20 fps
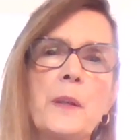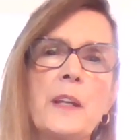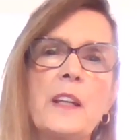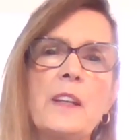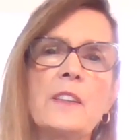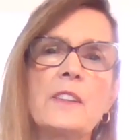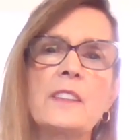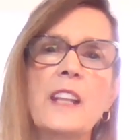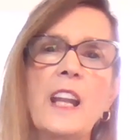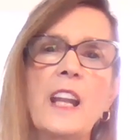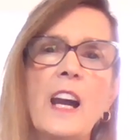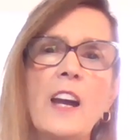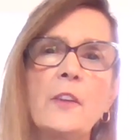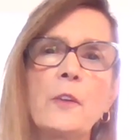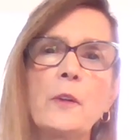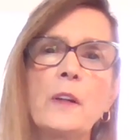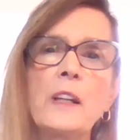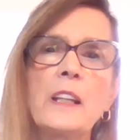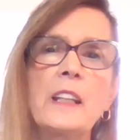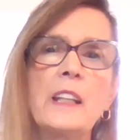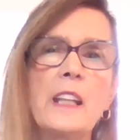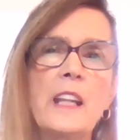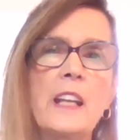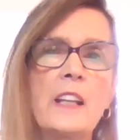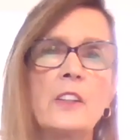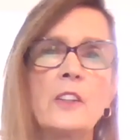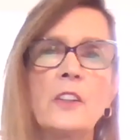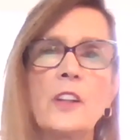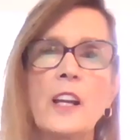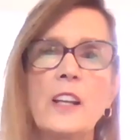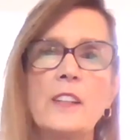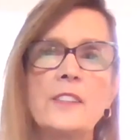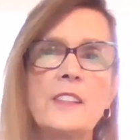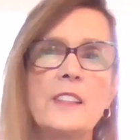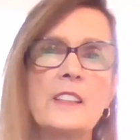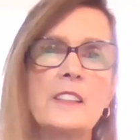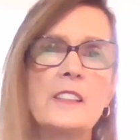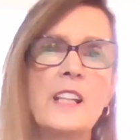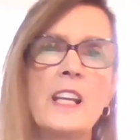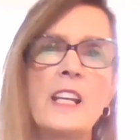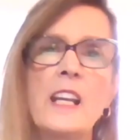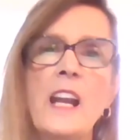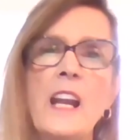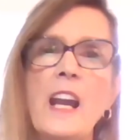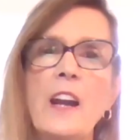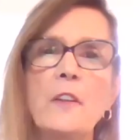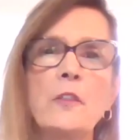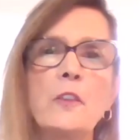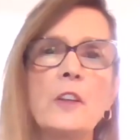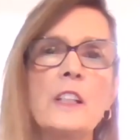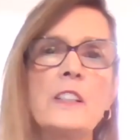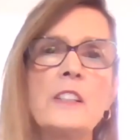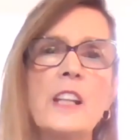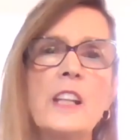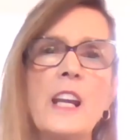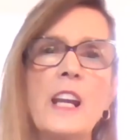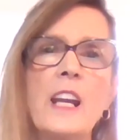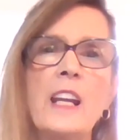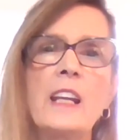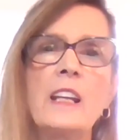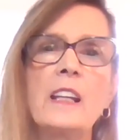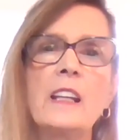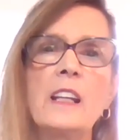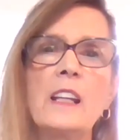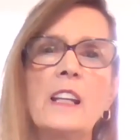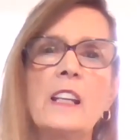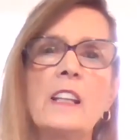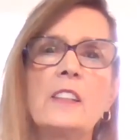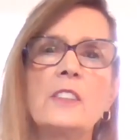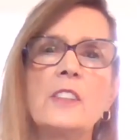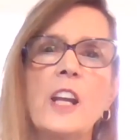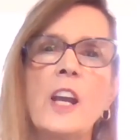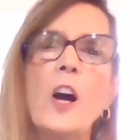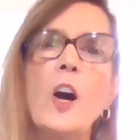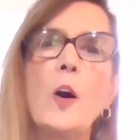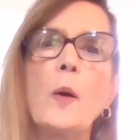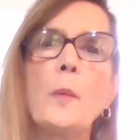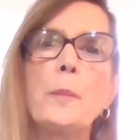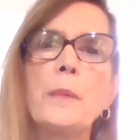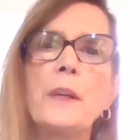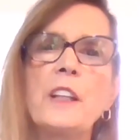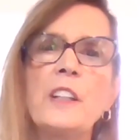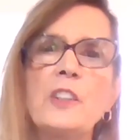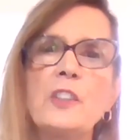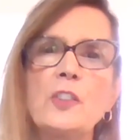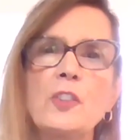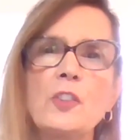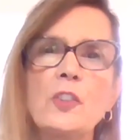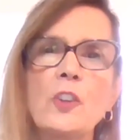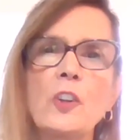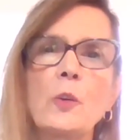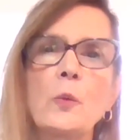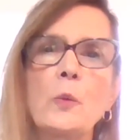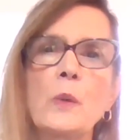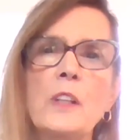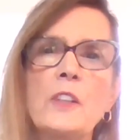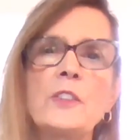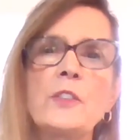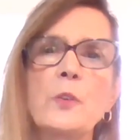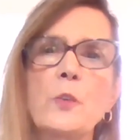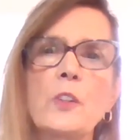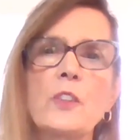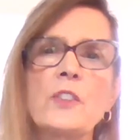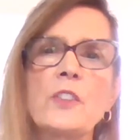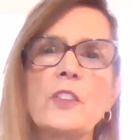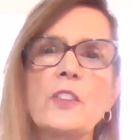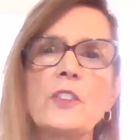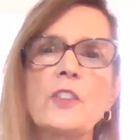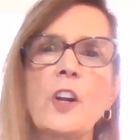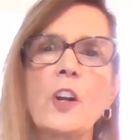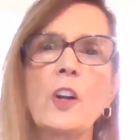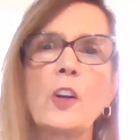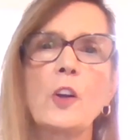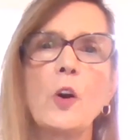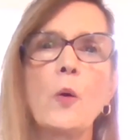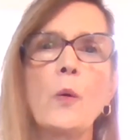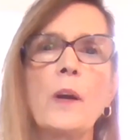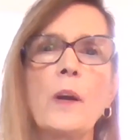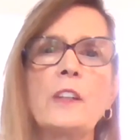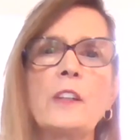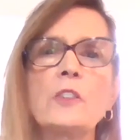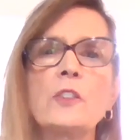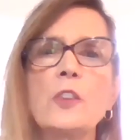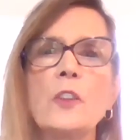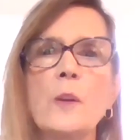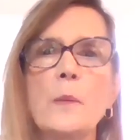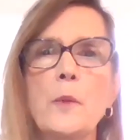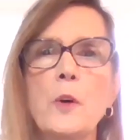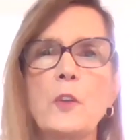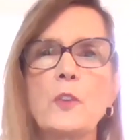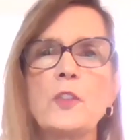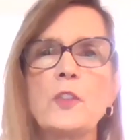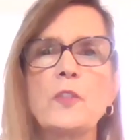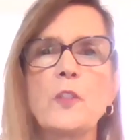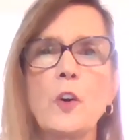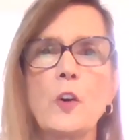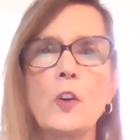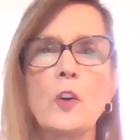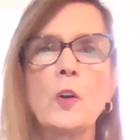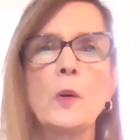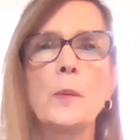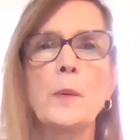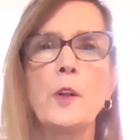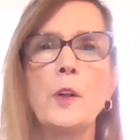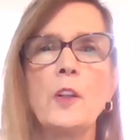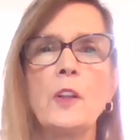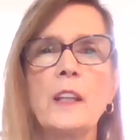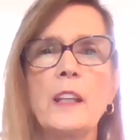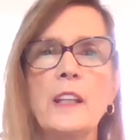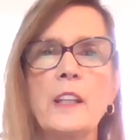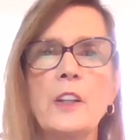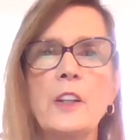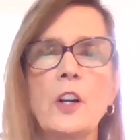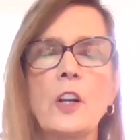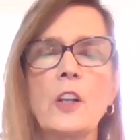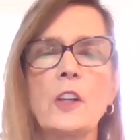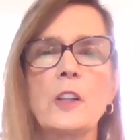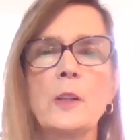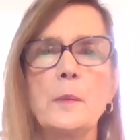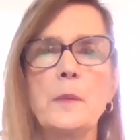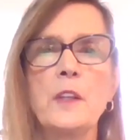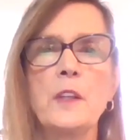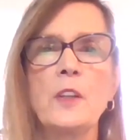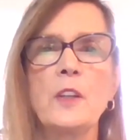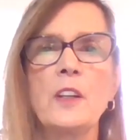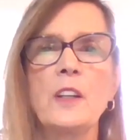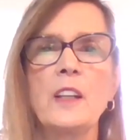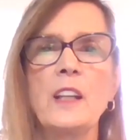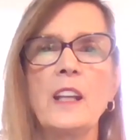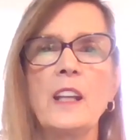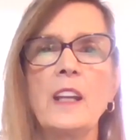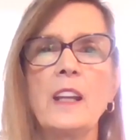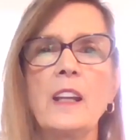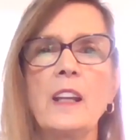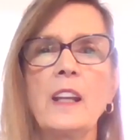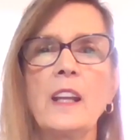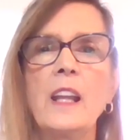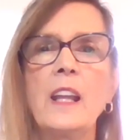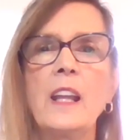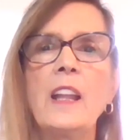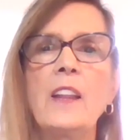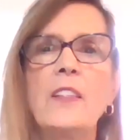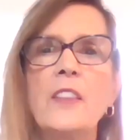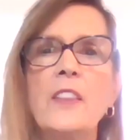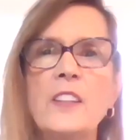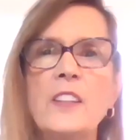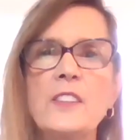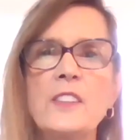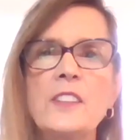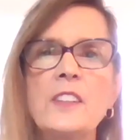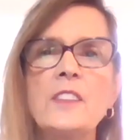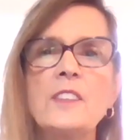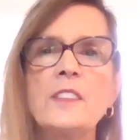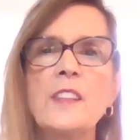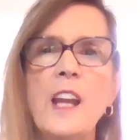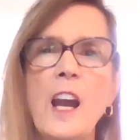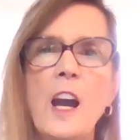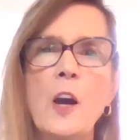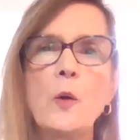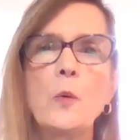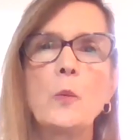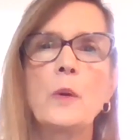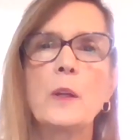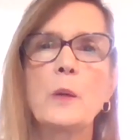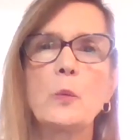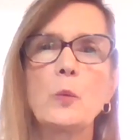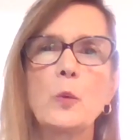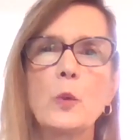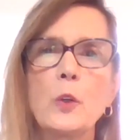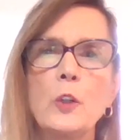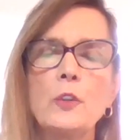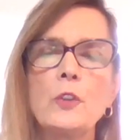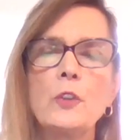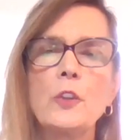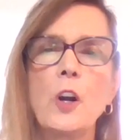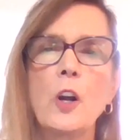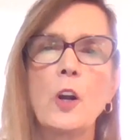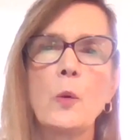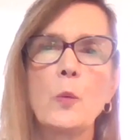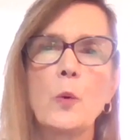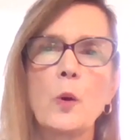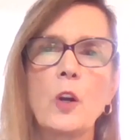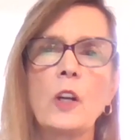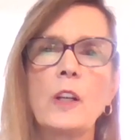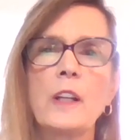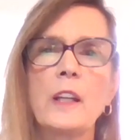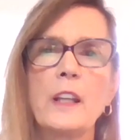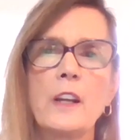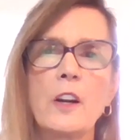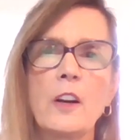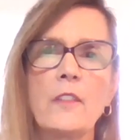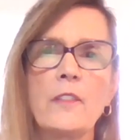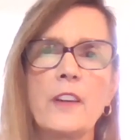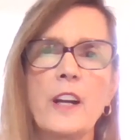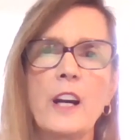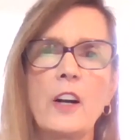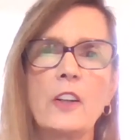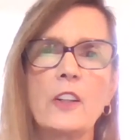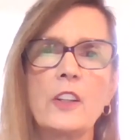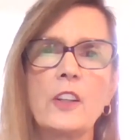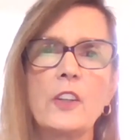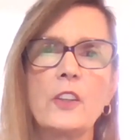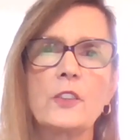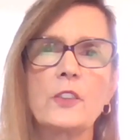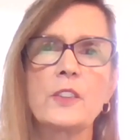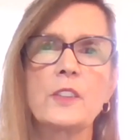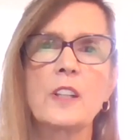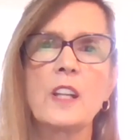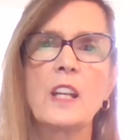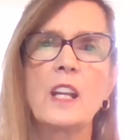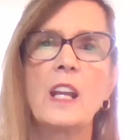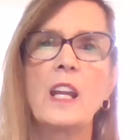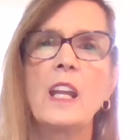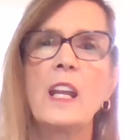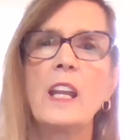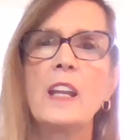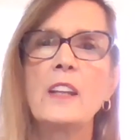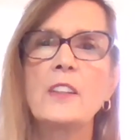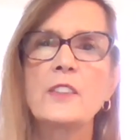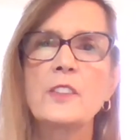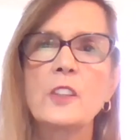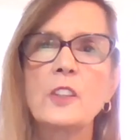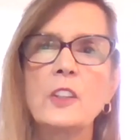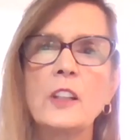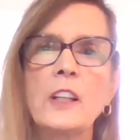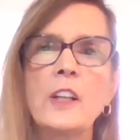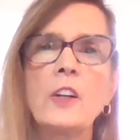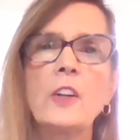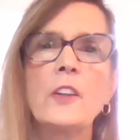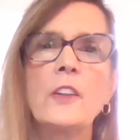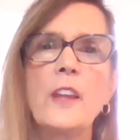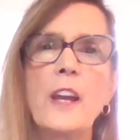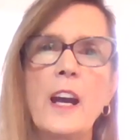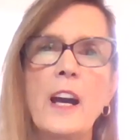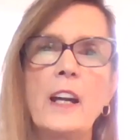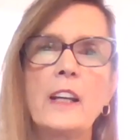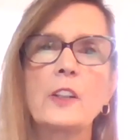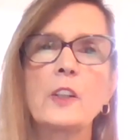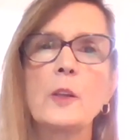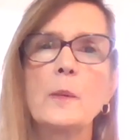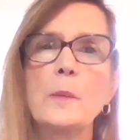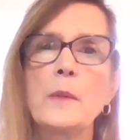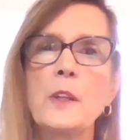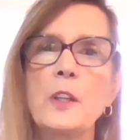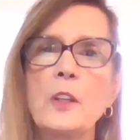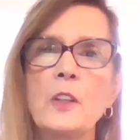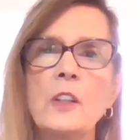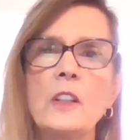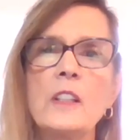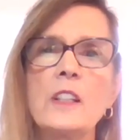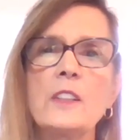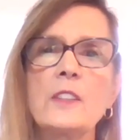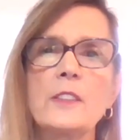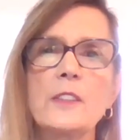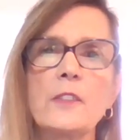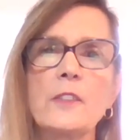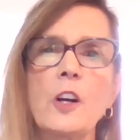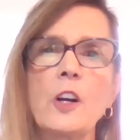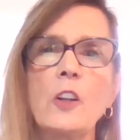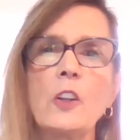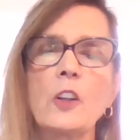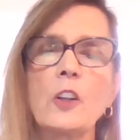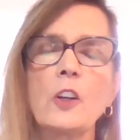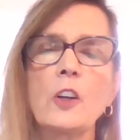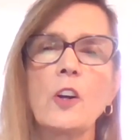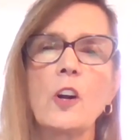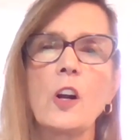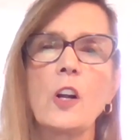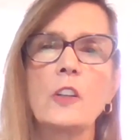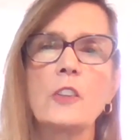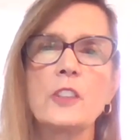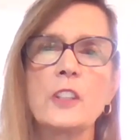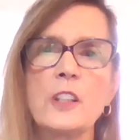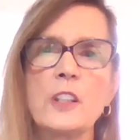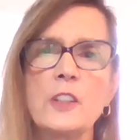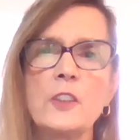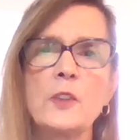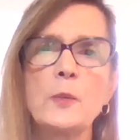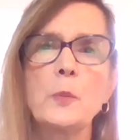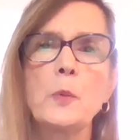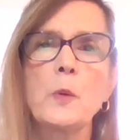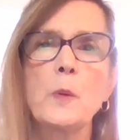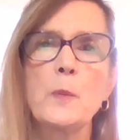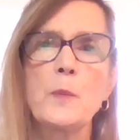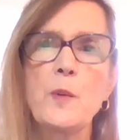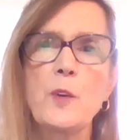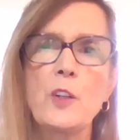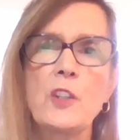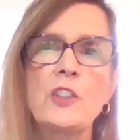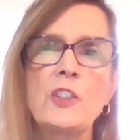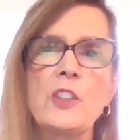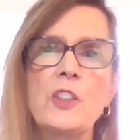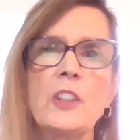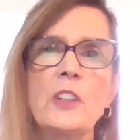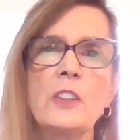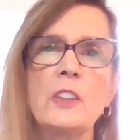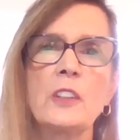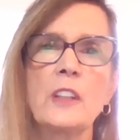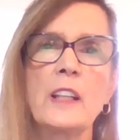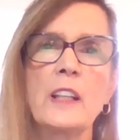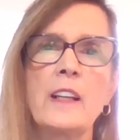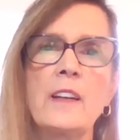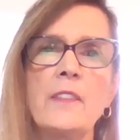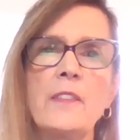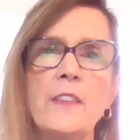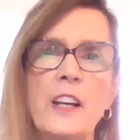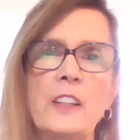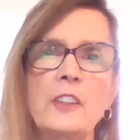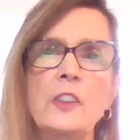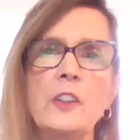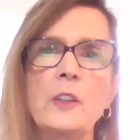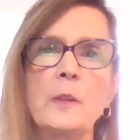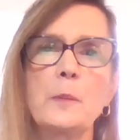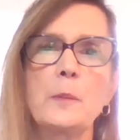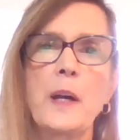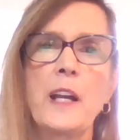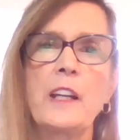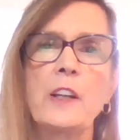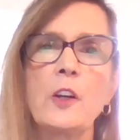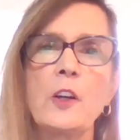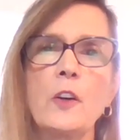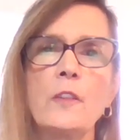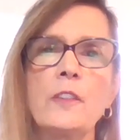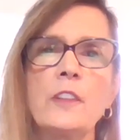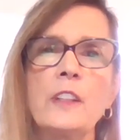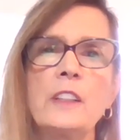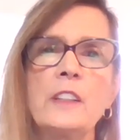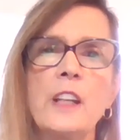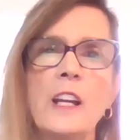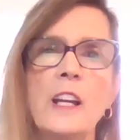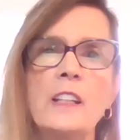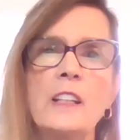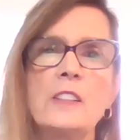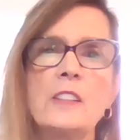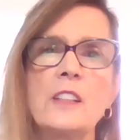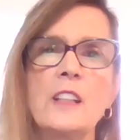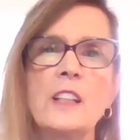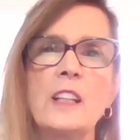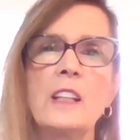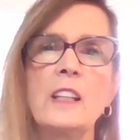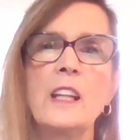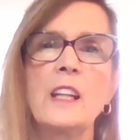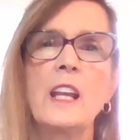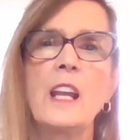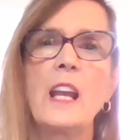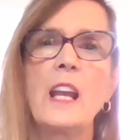is gathering and analyzing data every day to help ensure resources are going to the most vulnerable in our community. This is how we root our work and our values. It's clear that communities of color are disproportionately affected by COVID-19,